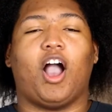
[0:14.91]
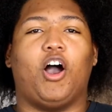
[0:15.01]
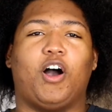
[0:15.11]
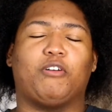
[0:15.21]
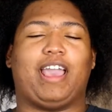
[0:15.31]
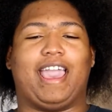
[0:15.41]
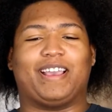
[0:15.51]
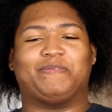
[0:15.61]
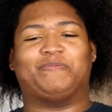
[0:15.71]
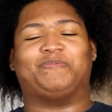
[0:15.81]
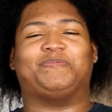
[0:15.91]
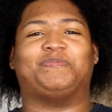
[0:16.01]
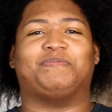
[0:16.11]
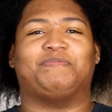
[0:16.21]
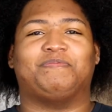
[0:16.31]
Oh, okay.
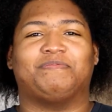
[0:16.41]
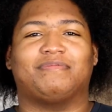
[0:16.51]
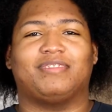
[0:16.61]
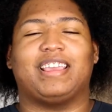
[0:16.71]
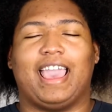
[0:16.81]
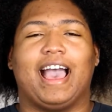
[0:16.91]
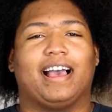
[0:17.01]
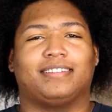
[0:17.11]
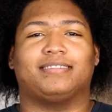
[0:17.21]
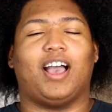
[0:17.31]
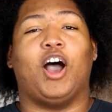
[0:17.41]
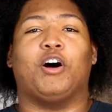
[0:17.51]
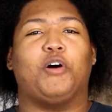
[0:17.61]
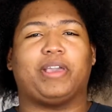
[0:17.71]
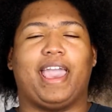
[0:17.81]
Yeah.
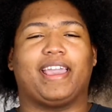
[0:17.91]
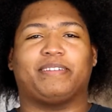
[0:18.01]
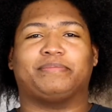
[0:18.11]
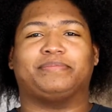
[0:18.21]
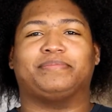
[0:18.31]
Oh, okay.